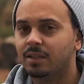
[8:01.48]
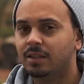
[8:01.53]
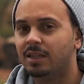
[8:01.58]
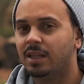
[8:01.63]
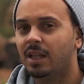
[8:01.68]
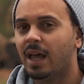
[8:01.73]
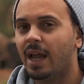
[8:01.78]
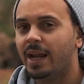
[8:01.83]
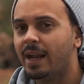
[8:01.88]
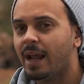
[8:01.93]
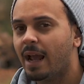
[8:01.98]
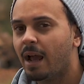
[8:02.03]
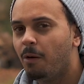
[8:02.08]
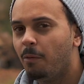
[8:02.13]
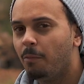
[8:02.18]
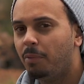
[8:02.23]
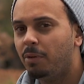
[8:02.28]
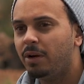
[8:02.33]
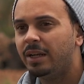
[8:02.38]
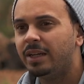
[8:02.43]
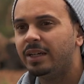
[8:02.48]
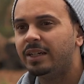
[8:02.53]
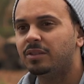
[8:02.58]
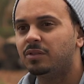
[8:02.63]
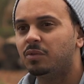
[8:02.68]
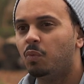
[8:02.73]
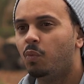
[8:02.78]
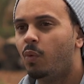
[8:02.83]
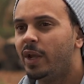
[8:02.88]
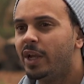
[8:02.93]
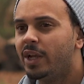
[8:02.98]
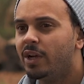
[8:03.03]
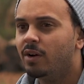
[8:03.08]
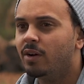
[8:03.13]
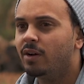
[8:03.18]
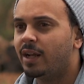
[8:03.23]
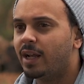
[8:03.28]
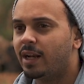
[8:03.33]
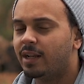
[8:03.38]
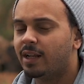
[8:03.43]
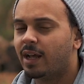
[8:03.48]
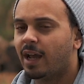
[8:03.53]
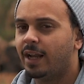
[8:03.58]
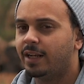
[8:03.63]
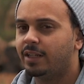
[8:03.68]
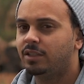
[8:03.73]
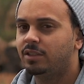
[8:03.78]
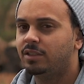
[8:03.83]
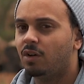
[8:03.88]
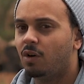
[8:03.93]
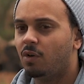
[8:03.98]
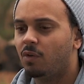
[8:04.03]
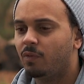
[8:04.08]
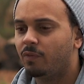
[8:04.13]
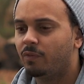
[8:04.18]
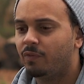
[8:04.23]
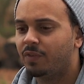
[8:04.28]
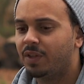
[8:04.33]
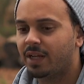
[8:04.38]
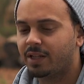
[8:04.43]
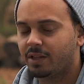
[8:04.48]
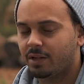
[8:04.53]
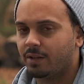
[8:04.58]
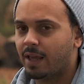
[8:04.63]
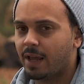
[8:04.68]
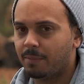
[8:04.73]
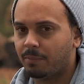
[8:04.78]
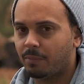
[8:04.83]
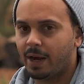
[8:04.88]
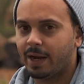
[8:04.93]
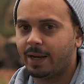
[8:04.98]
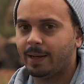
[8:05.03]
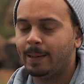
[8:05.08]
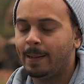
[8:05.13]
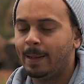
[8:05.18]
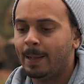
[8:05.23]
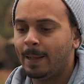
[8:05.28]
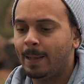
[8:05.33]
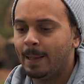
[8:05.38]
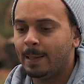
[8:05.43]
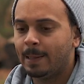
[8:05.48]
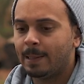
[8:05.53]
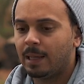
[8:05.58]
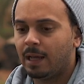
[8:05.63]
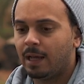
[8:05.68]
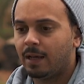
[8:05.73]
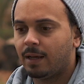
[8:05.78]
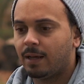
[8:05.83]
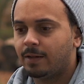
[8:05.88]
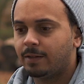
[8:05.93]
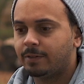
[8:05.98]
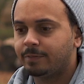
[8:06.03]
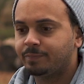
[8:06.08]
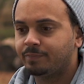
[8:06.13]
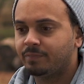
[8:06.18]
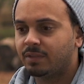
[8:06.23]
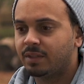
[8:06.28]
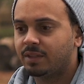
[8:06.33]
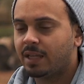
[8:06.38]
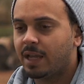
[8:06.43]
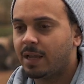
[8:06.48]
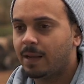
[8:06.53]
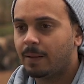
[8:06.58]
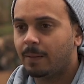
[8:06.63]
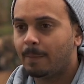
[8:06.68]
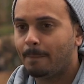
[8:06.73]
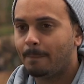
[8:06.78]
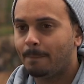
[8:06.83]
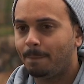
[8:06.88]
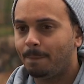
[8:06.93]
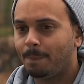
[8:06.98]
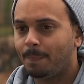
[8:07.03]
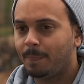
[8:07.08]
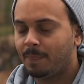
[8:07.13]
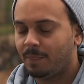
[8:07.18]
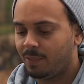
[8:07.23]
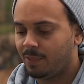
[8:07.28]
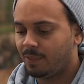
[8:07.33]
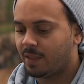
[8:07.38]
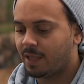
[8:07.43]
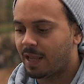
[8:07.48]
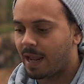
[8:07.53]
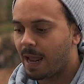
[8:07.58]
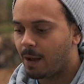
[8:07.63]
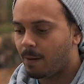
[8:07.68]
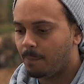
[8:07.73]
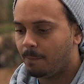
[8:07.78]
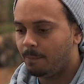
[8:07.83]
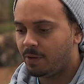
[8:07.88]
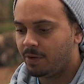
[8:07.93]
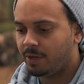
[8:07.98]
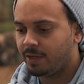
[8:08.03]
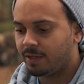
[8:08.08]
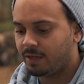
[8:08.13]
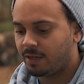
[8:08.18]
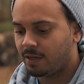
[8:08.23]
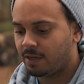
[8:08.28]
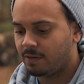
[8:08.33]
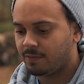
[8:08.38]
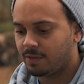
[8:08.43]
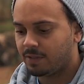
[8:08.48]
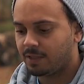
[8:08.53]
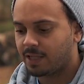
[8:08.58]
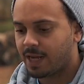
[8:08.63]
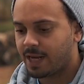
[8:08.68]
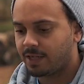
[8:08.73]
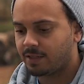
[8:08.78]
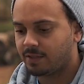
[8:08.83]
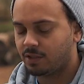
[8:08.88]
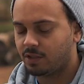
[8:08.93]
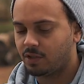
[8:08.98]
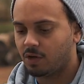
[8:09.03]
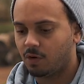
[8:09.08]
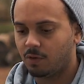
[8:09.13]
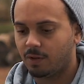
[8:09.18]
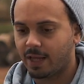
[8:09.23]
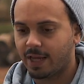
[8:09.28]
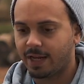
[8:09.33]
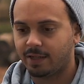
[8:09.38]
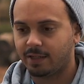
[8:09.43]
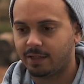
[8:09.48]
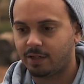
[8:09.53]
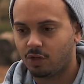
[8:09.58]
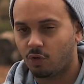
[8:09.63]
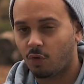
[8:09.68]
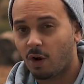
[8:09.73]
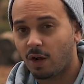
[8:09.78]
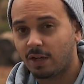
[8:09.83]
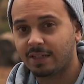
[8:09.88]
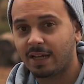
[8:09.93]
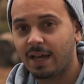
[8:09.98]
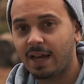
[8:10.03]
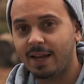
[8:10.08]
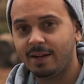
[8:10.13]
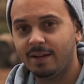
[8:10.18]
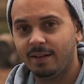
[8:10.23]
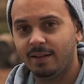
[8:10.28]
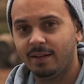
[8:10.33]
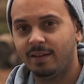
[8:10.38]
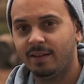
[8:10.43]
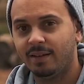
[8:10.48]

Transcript: light output is weird and I don't feel like they're that bright. The output of the lights go cross-eyed,